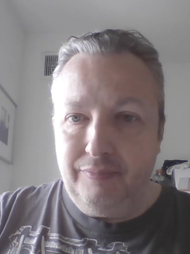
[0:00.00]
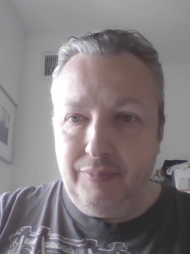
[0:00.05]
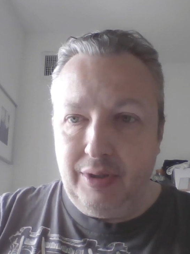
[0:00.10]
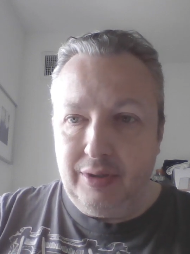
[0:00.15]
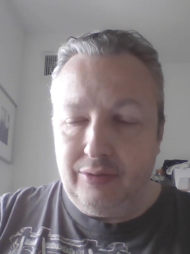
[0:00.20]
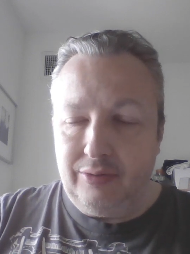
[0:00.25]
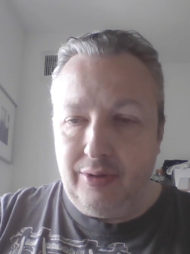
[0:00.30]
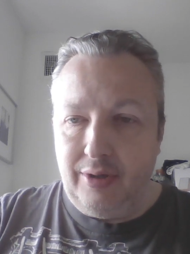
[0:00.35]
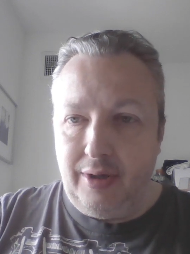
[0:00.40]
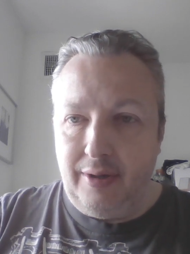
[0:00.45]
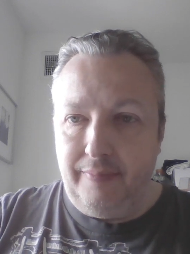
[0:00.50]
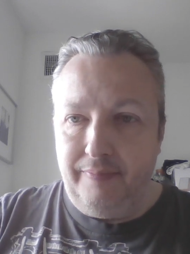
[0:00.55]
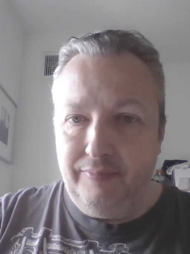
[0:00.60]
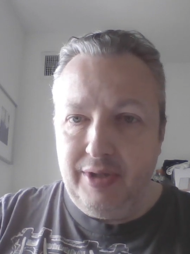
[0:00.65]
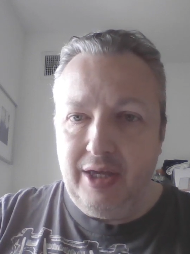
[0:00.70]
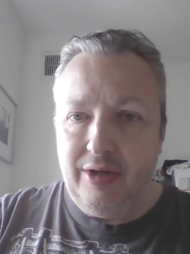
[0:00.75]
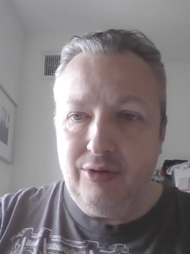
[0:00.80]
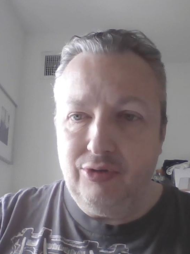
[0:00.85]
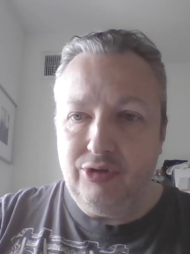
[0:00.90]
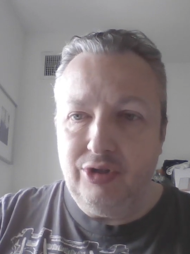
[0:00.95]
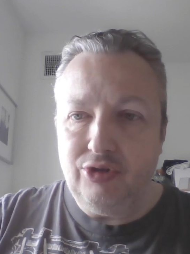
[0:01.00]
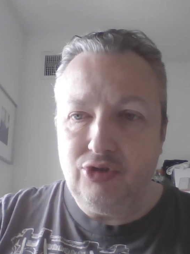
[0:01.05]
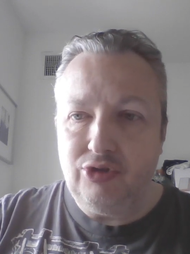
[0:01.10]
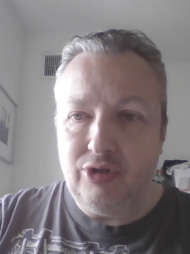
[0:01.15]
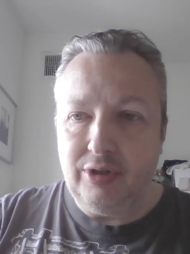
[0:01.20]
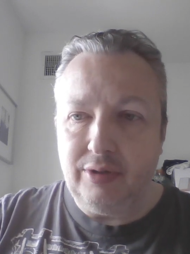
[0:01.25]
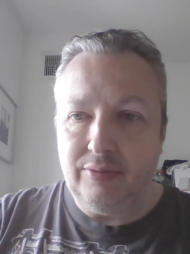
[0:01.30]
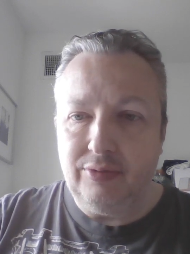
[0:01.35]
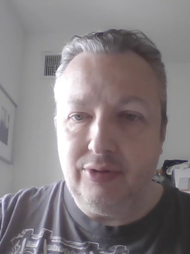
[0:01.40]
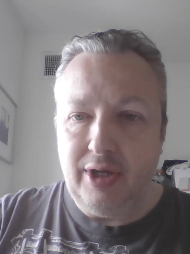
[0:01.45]
but uh, yeah, it was an
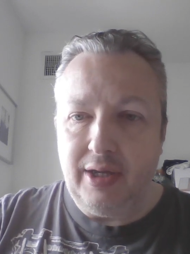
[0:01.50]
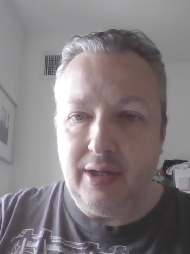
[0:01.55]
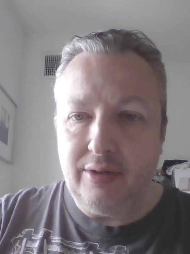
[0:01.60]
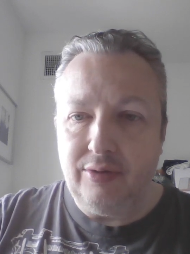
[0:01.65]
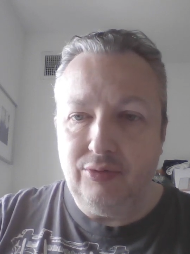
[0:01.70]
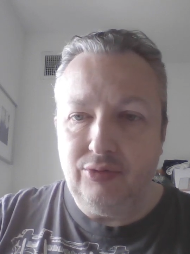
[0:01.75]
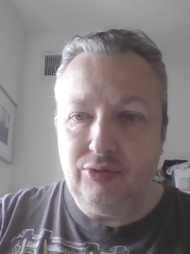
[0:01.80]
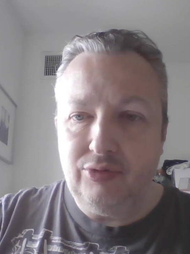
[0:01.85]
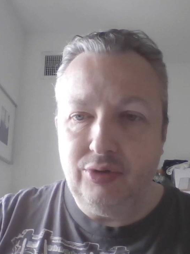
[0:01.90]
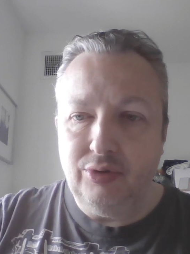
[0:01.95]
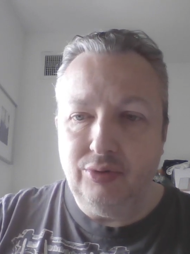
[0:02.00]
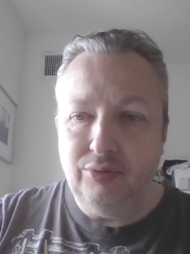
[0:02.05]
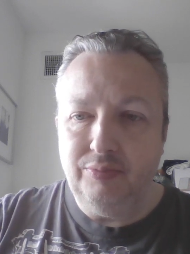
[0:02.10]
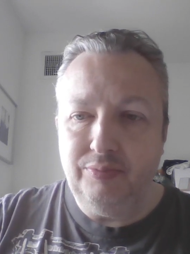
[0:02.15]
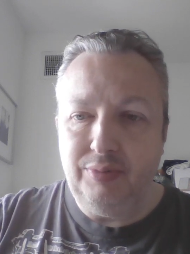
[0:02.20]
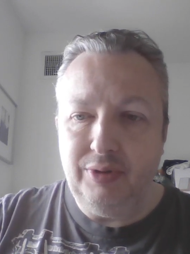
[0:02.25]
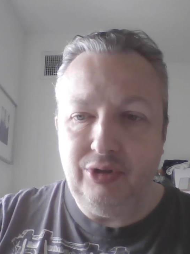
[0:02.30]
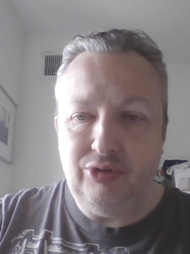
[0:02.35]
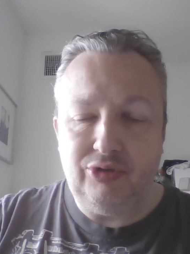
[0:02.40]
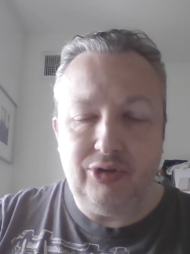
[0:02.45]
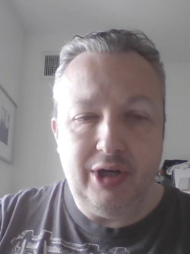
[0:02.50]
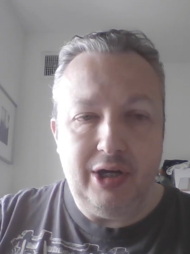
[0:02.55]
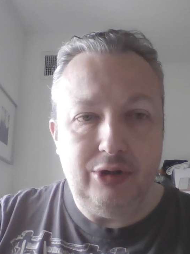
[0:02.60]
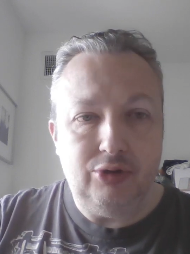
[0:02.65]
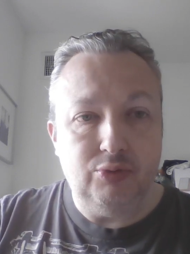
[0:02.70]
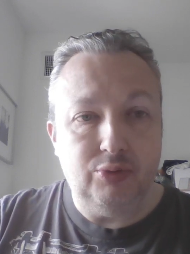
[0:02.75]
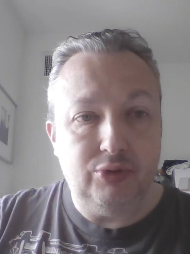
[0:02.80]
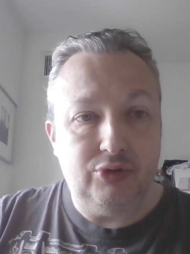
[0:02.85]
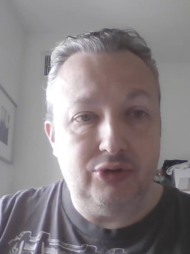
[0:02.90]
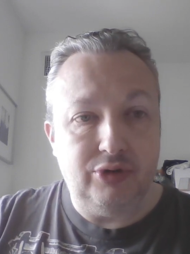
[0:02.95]
interesting take. It was still B
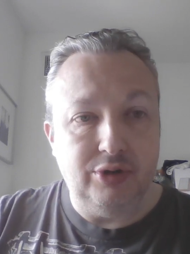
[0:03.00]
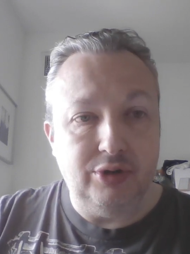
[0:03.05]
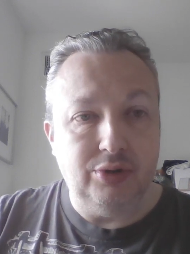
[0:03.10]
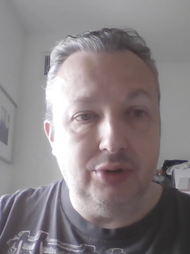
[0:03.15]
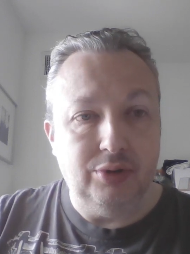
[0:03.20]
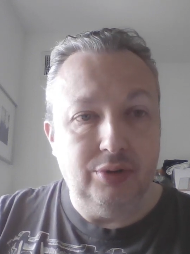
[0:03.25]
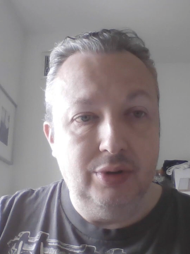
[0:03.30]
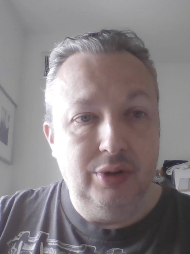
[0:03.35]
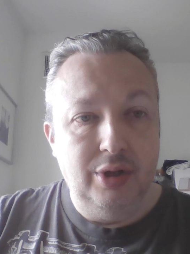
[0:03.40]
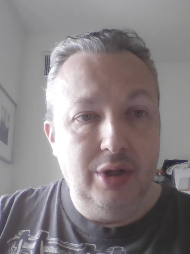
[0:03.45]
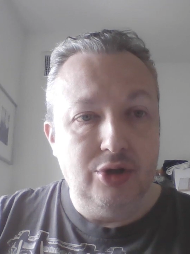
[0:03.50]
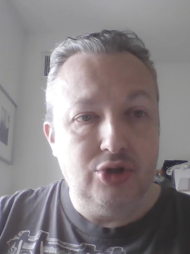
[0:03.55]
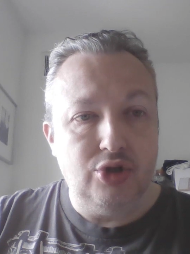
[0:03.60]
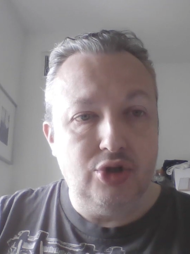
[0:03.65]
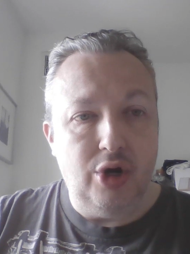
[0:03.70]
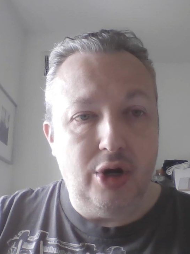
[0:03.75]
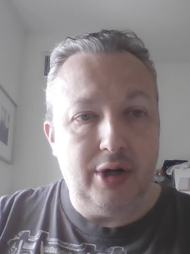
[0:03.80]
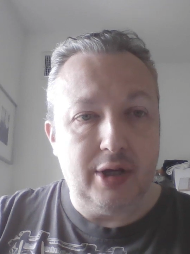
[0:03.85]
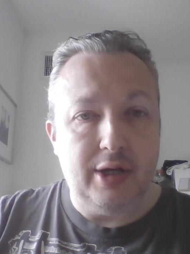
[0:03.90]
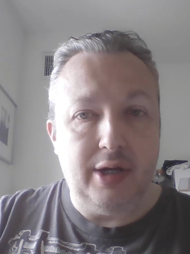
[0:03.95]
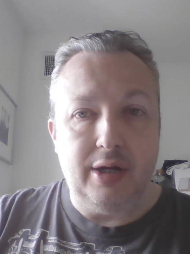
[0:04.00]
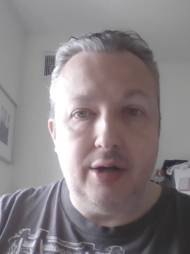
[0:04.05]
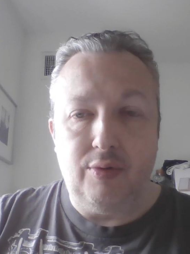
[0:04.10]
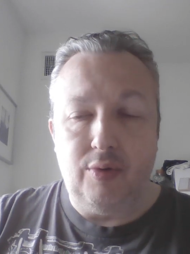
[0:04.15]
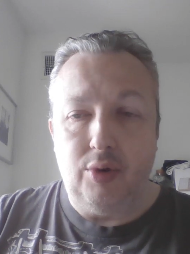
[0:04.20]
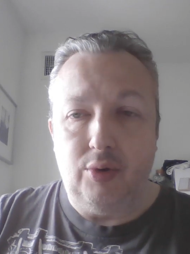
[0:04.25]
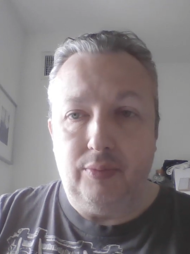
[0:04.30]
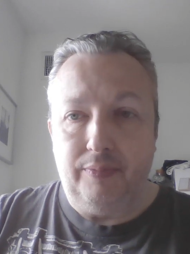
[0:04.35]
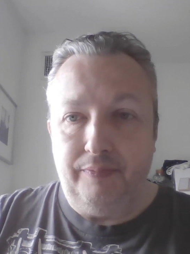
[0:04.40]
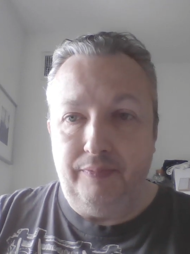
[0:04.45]
sides was still charting on their
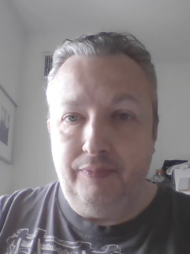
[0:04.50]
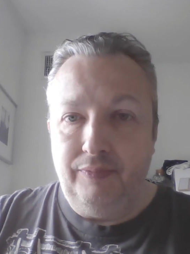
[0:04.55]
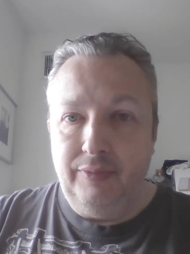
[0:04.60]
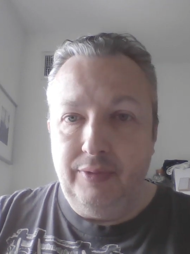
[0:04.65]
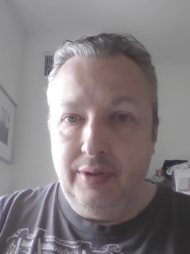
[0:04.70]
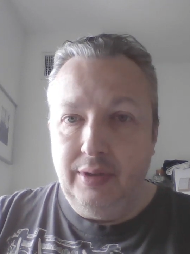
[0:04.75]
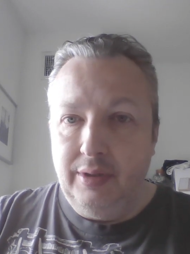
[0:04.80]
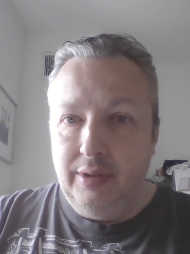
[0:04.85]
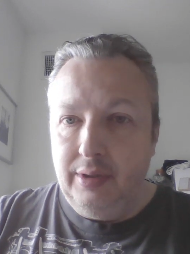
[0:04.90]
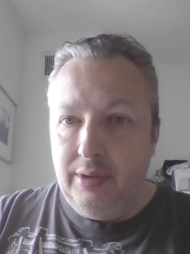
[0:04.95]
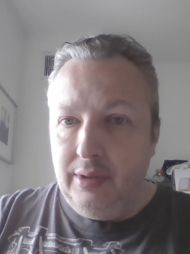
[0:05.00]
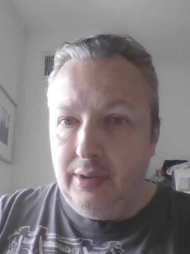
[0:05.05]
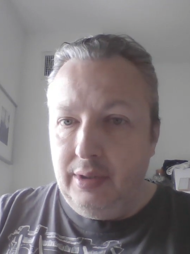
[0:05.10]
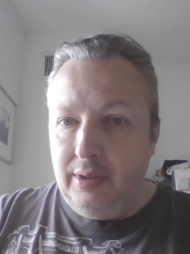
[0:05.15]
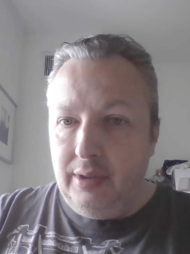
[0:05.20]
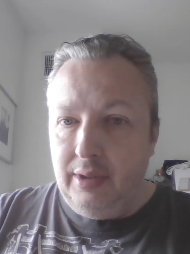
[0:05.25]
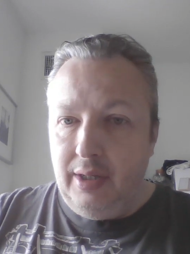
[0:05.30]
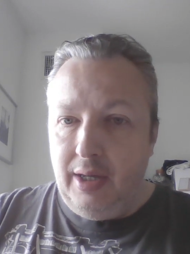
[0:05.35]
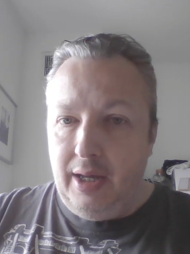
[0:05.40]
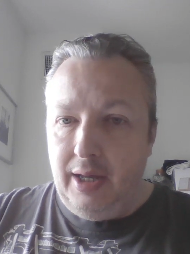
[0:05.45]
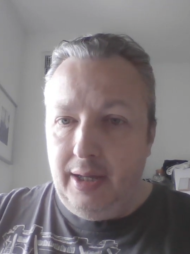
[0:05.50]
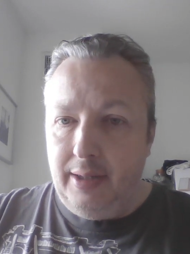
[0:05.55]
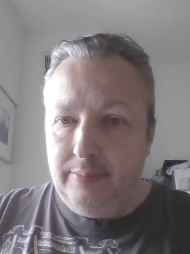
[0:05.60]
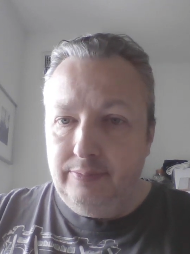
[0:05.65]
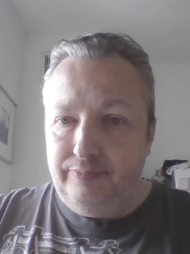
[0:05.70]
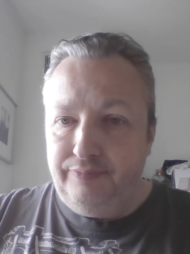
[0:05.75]
own. Um,